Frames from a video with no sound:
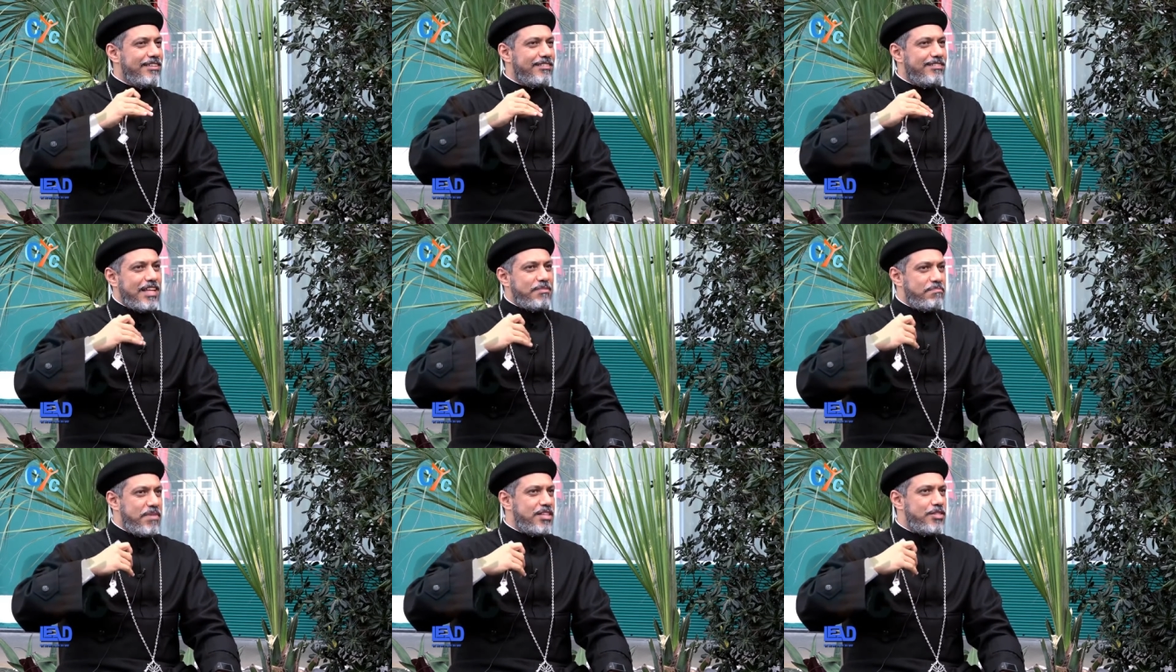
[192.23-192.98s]
that
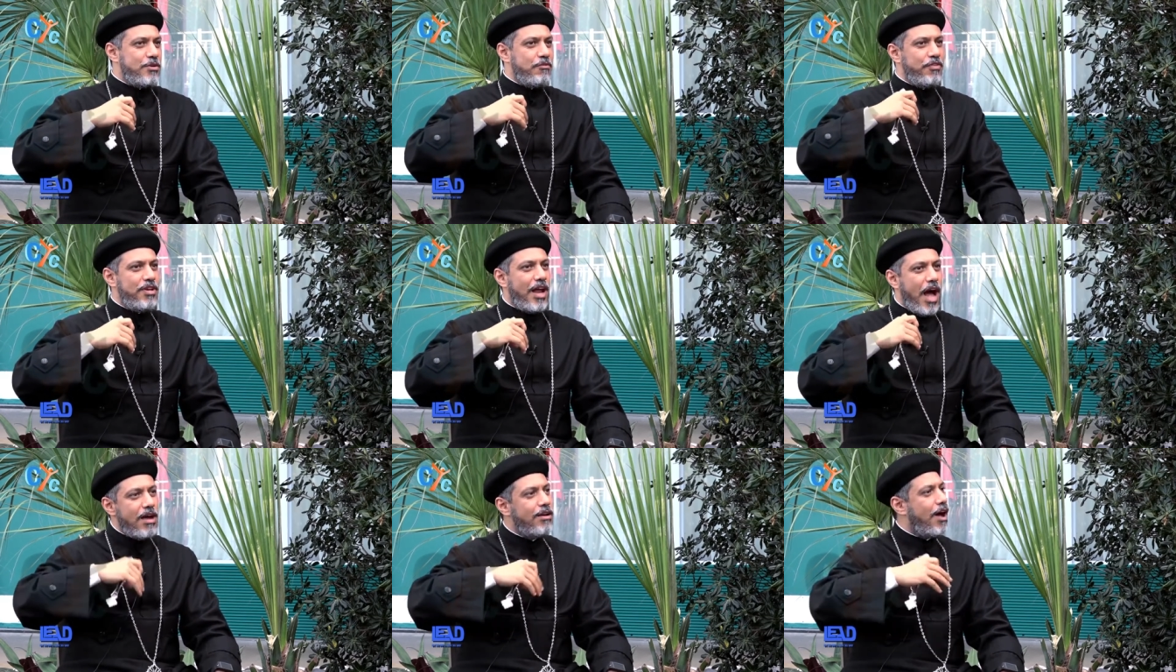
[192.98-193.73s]
makes you feel
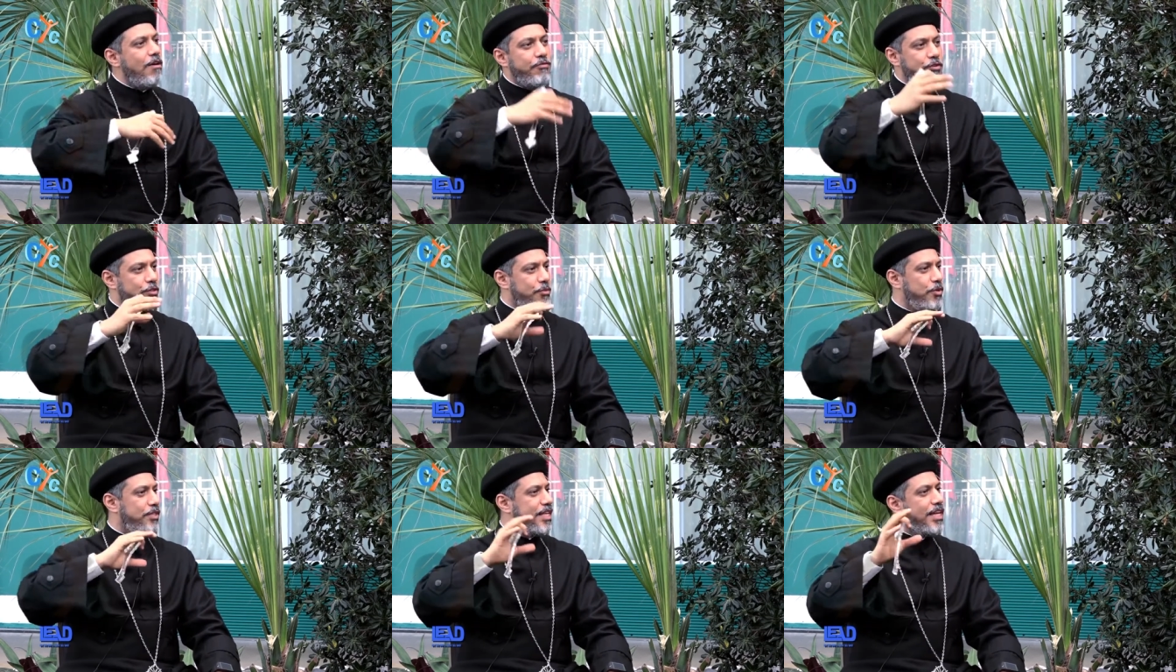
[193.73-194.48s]

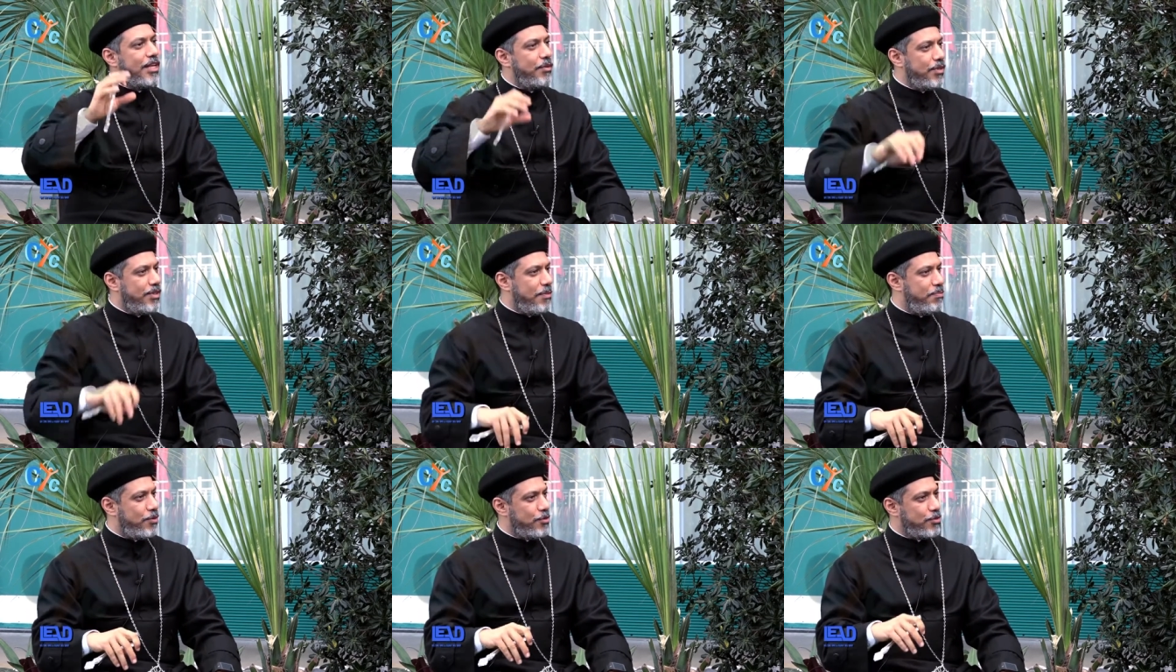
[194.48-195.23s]
uncomfortable dealing with that
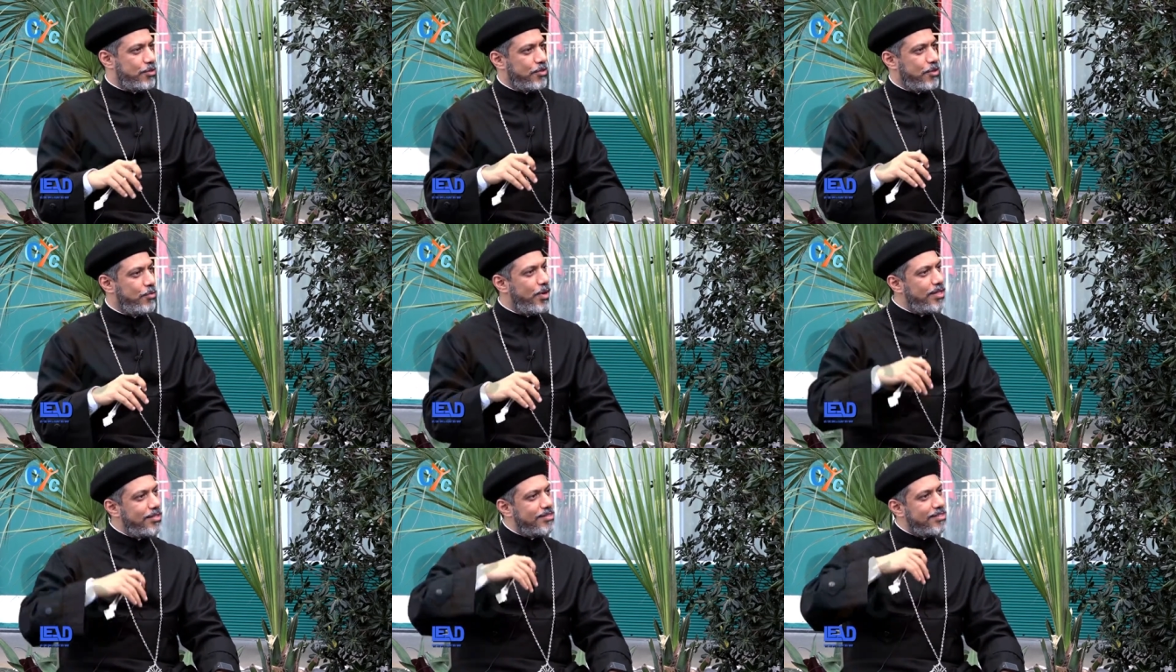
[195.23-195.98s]
person.
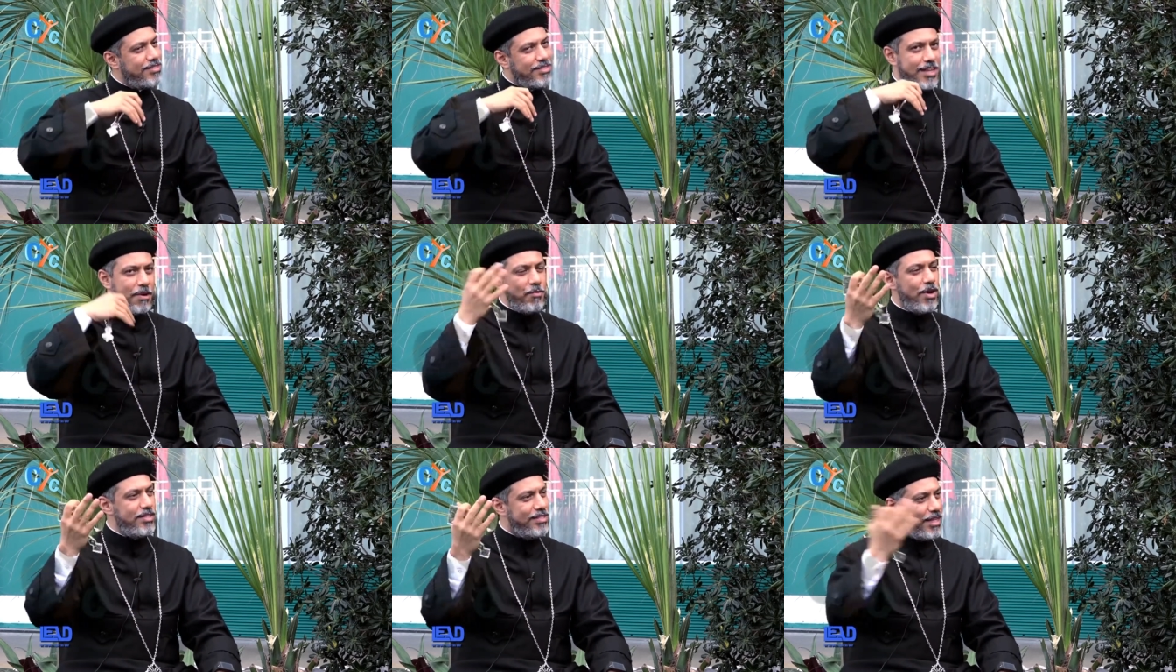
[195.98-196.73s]
What
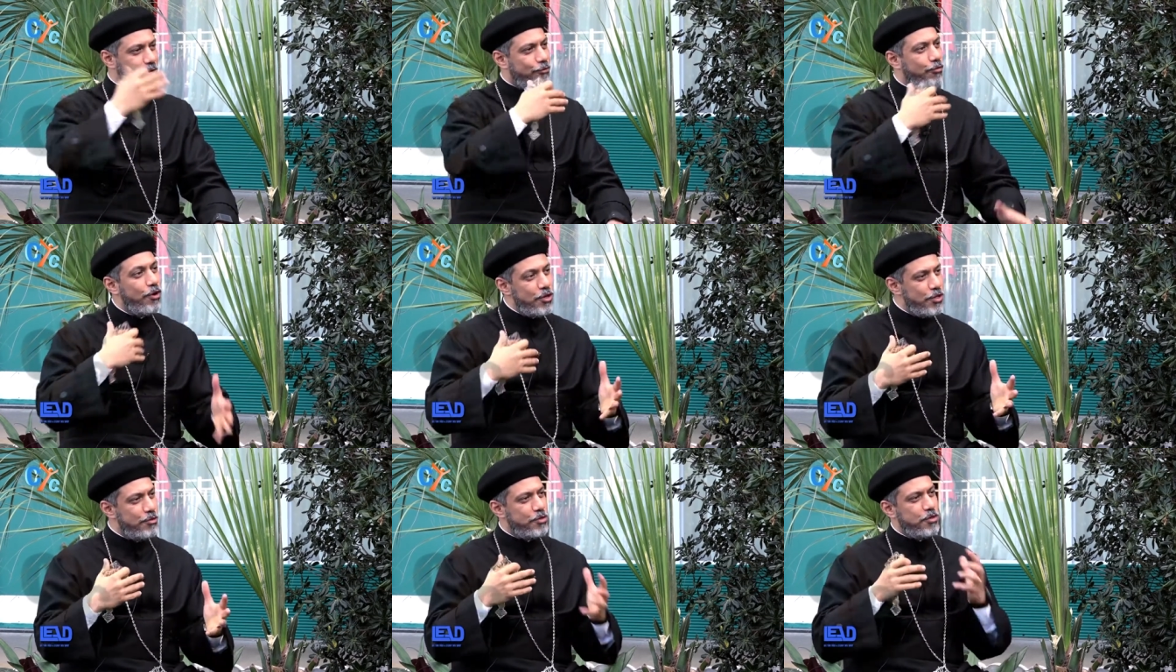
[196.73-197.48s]
someone did for
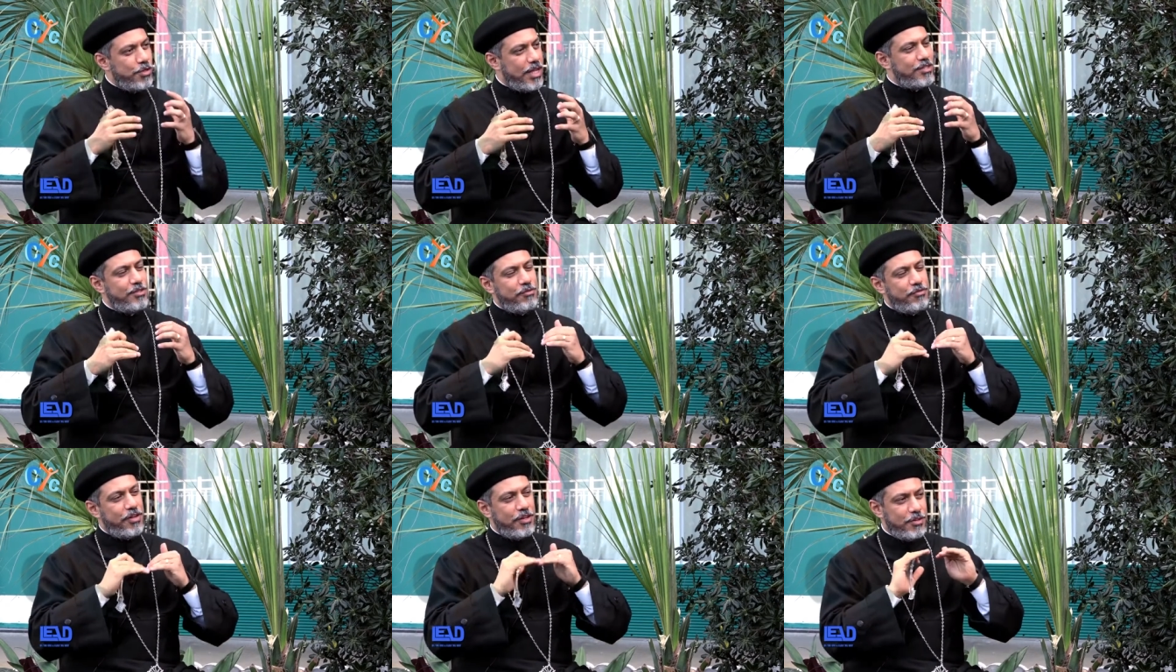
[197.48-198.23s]
you so that you
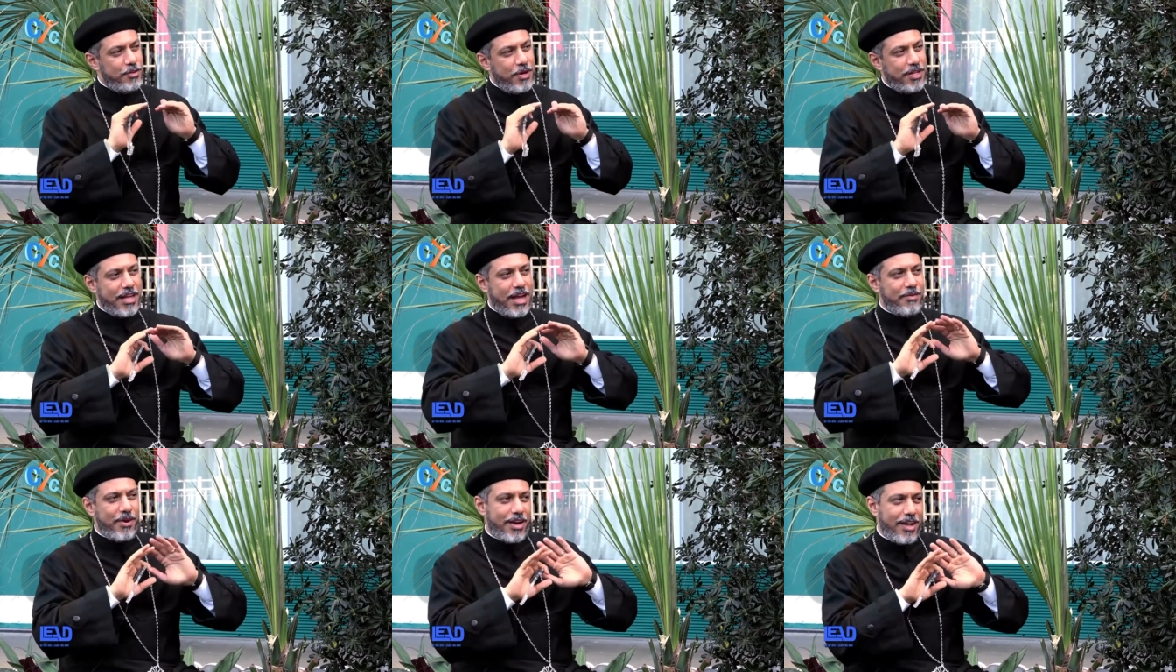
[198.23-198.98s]
feel, you know what, I
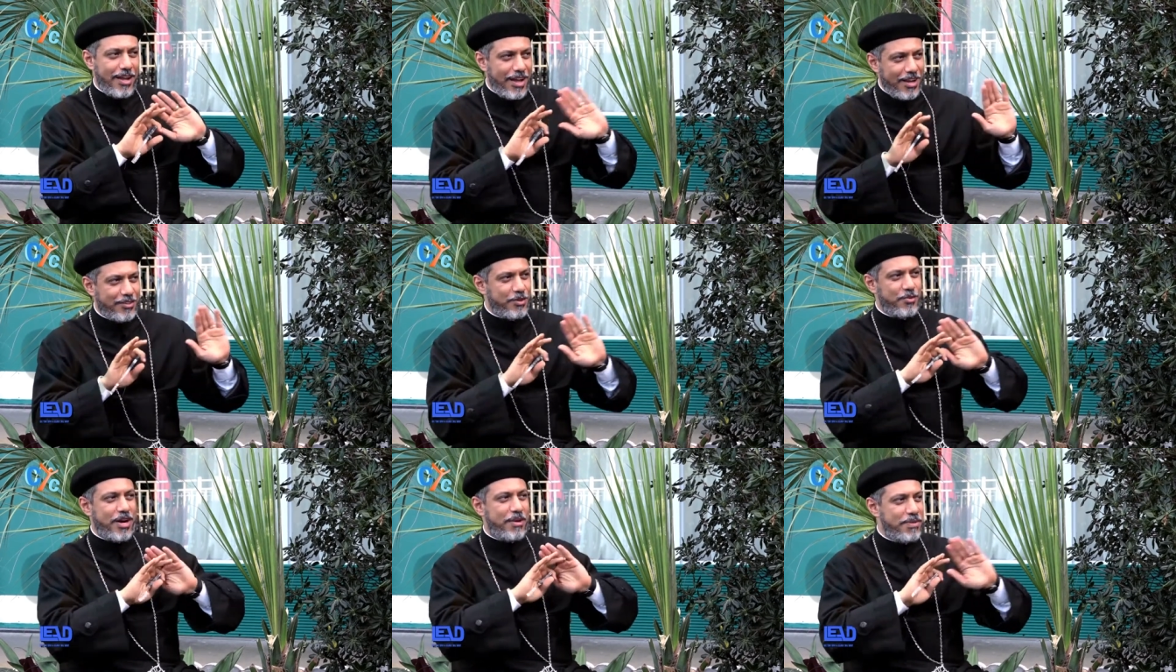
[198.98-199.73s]
wanna, I don't
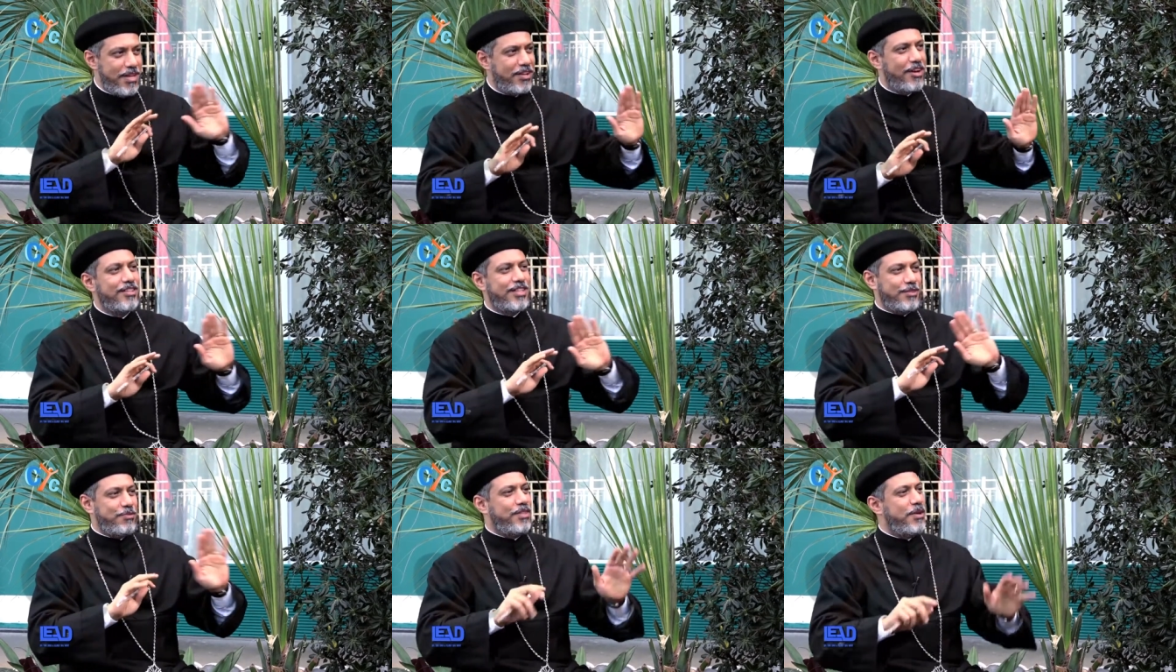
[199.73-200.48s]
wanna be in
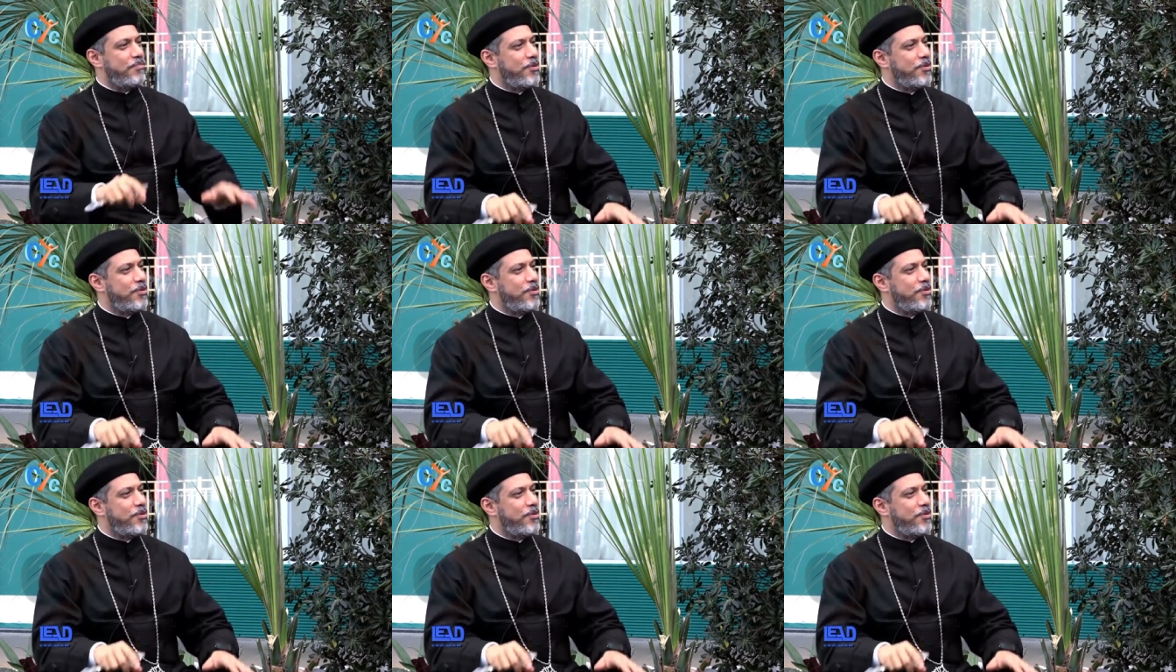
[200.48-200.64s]
contact with that